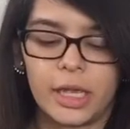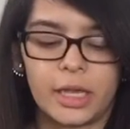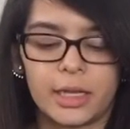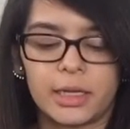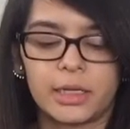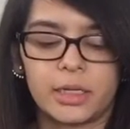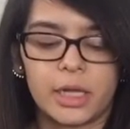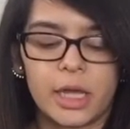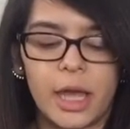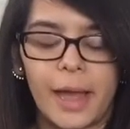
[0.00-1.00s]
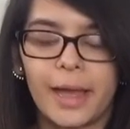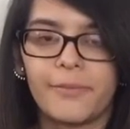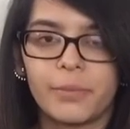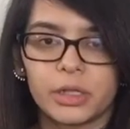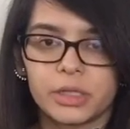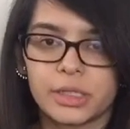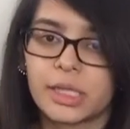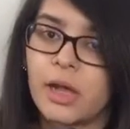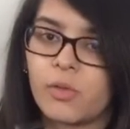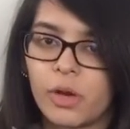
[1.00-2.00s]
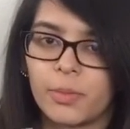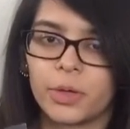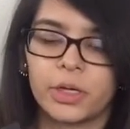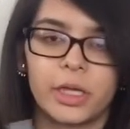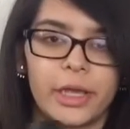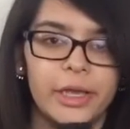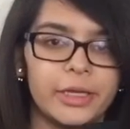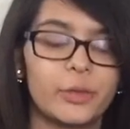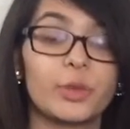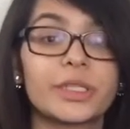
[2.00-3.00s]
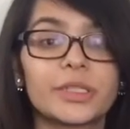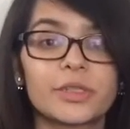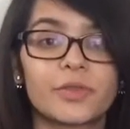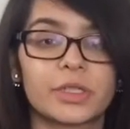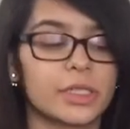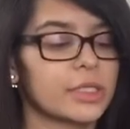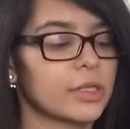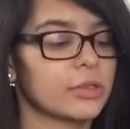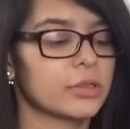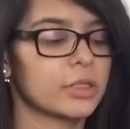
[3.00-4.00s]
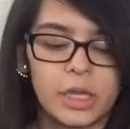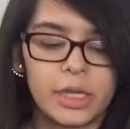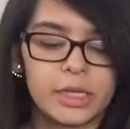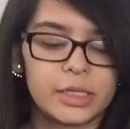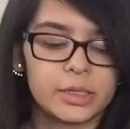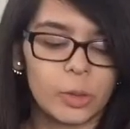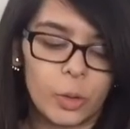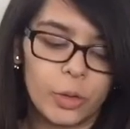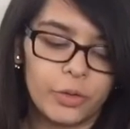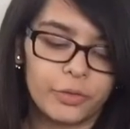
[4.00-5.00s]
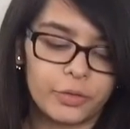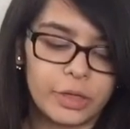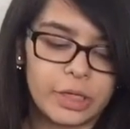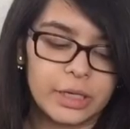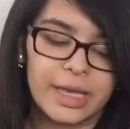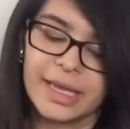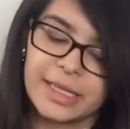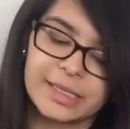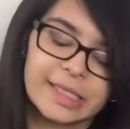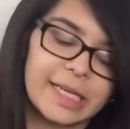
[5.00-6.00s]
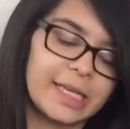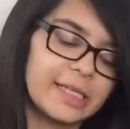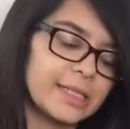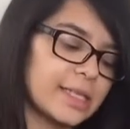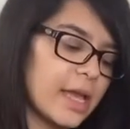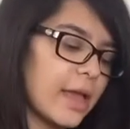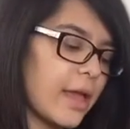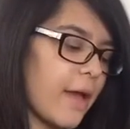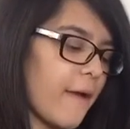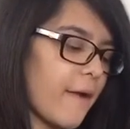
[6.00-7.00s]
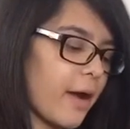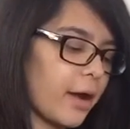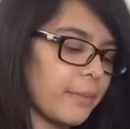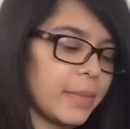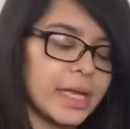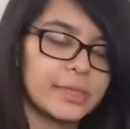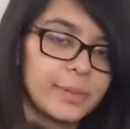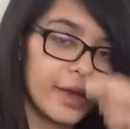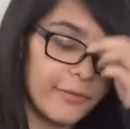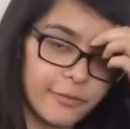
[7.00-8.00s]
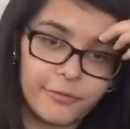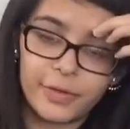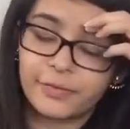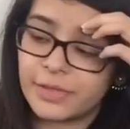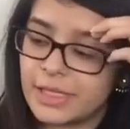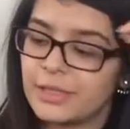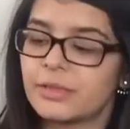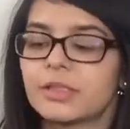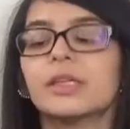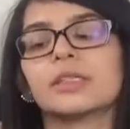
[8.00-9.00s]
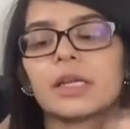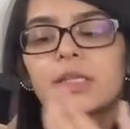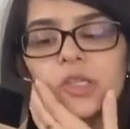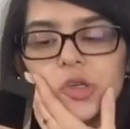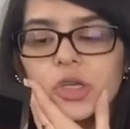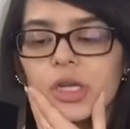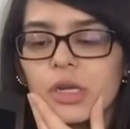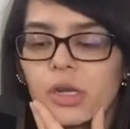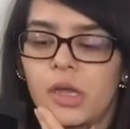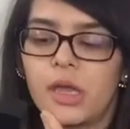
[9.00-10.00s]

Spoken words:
and I have bought this at Walmart and it retails for $6. It is oil free. It contains SPF of 15 sunscreen,